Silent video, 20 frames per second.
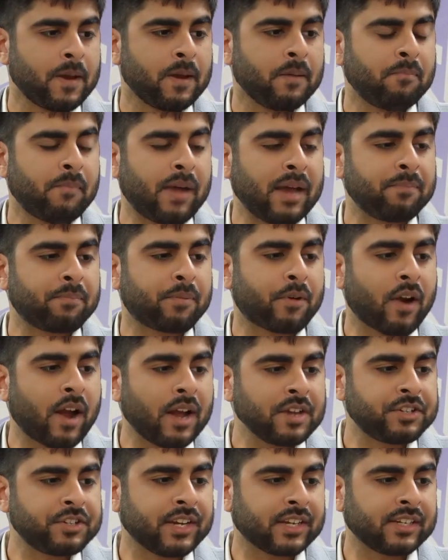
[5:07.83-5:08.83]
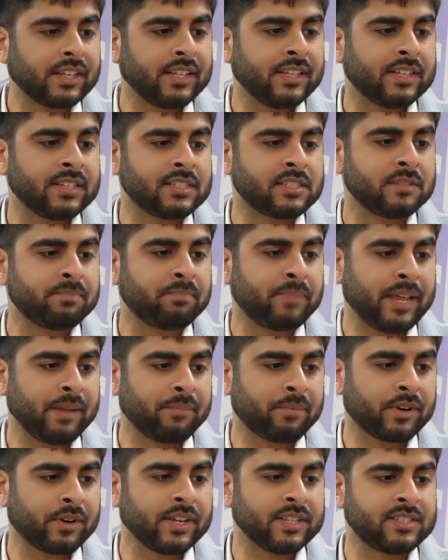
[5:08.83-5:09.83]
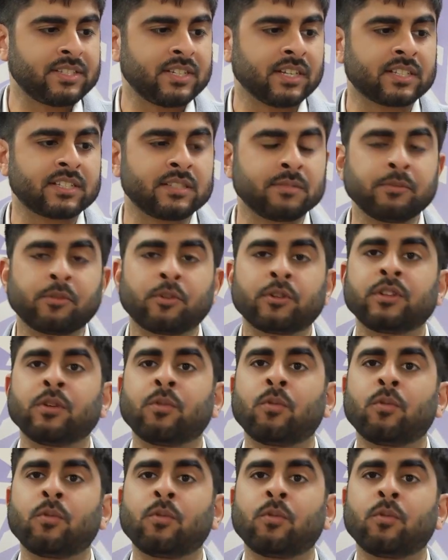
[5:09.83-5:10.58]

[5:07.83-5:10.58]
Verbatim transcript: My project in this paper is to explore the